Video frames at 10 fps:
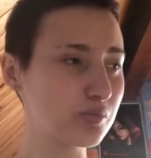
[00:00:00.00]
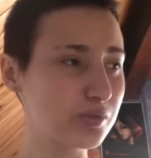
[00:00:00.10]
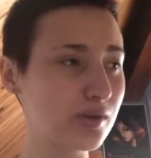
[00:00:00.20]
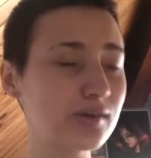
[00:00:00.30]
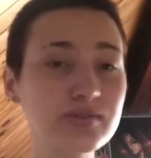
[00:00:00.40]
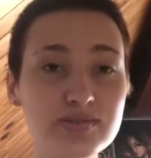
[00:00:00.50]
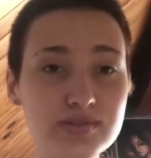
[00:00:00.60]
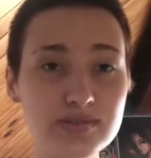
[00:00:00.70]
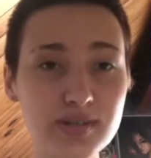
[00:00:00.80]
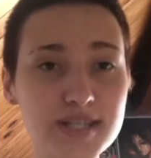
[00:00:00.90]
because
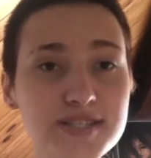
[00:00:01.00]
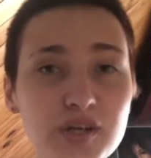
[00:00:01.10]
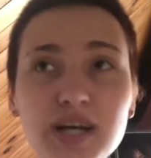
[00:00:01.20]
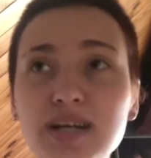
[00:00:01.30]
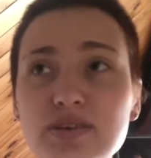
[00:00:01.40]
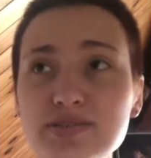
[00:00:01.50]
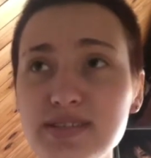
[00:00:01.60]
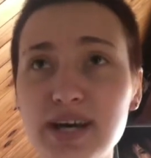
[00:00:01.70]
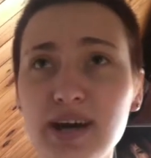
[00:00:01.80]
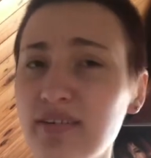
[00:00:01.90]
Ahsoka doesn't
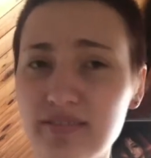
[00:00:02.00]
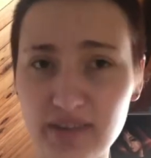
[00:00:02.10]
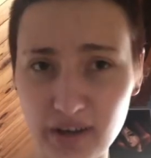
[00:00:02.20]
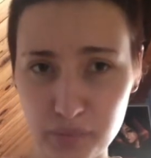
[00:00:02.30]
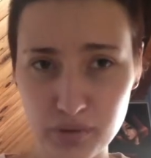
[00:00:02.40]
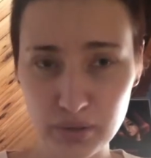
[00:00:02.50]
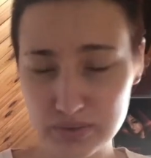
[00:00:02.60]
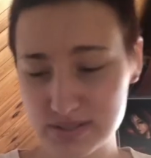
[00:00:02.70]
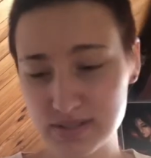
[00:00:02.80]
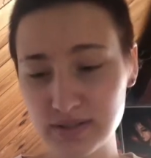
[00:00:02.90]
have eyebrows.
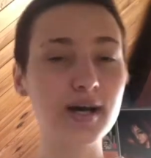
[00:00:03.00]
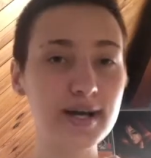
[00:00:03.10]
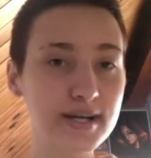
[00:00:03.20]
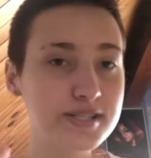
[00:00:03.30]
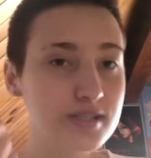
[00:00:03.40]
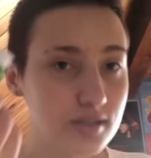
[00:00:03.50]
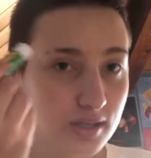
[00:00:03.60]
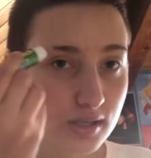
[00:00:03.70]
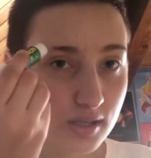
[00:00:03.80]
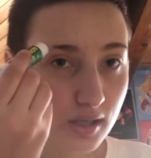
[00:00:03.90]

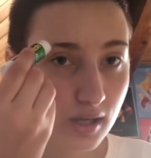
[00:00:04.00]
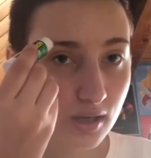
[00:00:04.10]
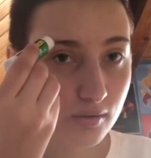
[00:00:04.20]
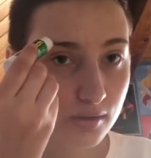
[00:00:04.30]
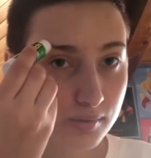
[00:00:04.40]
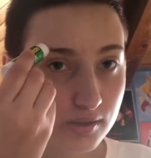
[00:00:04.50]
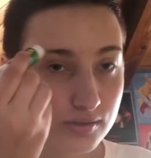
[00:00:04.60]
Actually, how am I